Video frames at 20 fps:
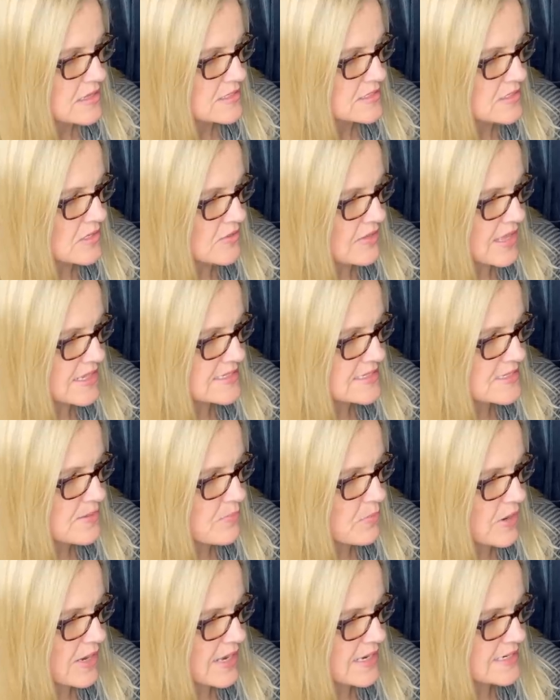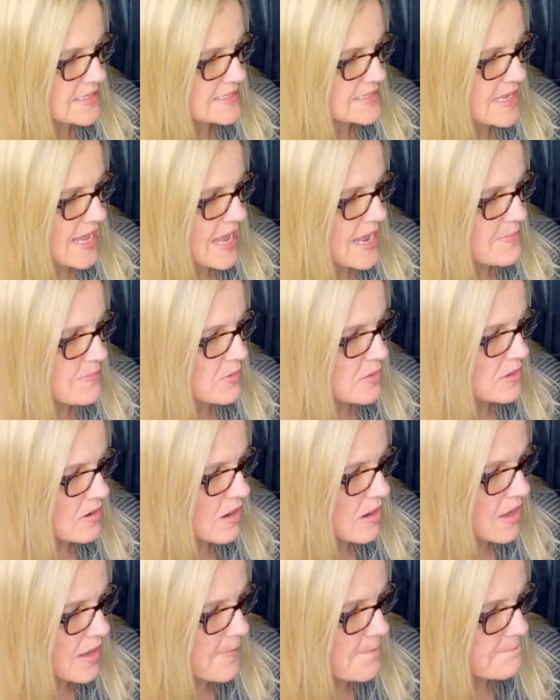So that's the brand. It's
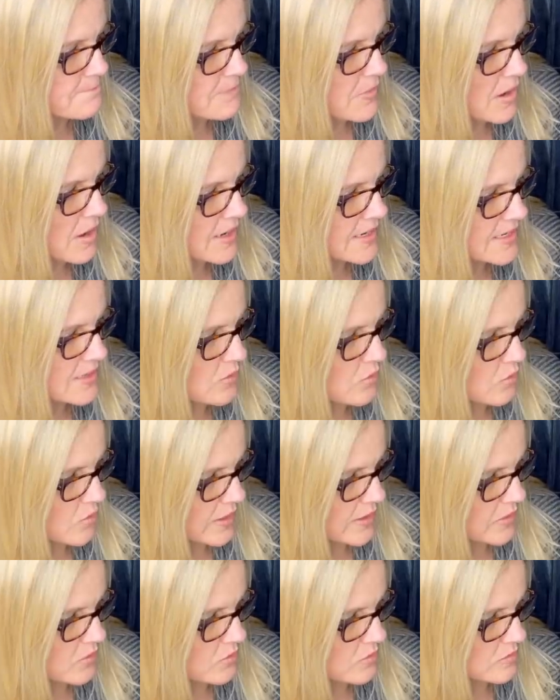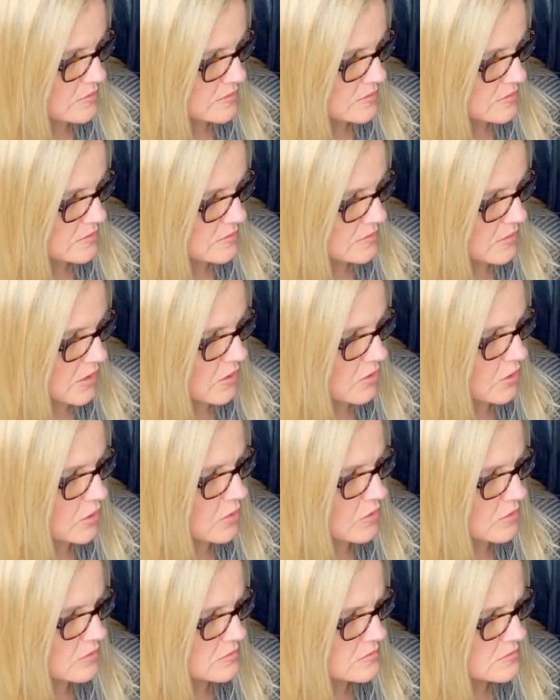apricot body oil, or
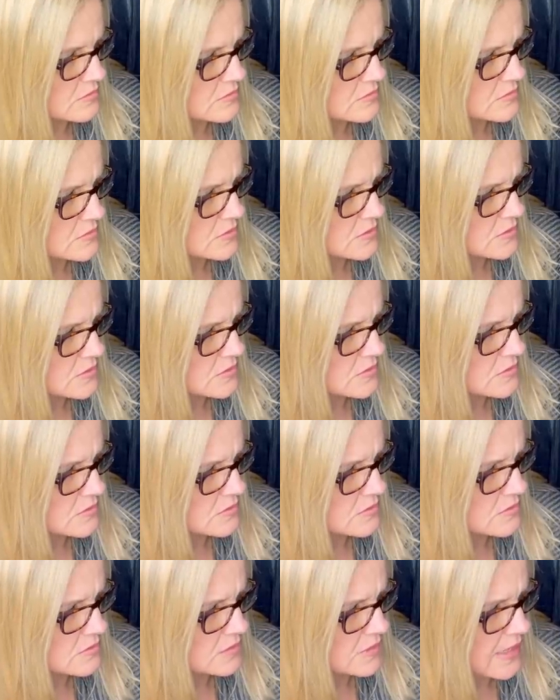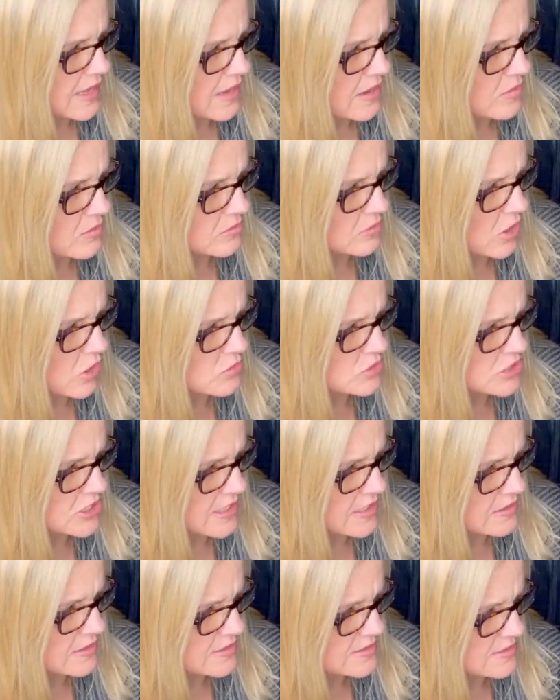er, yeah,
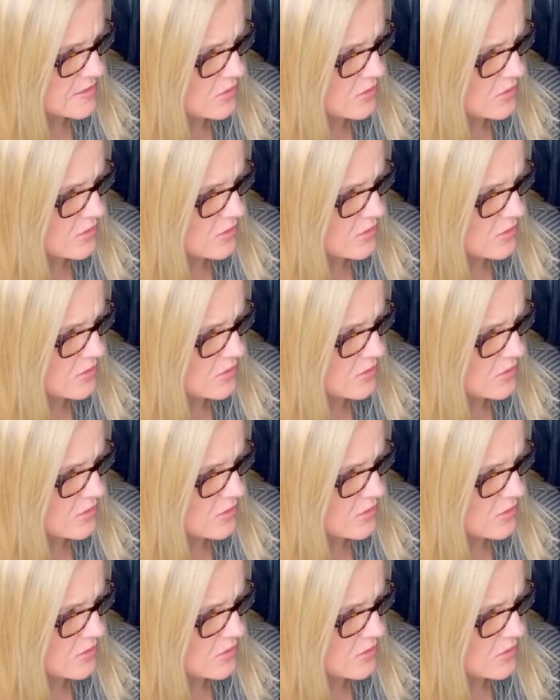lotion. It's a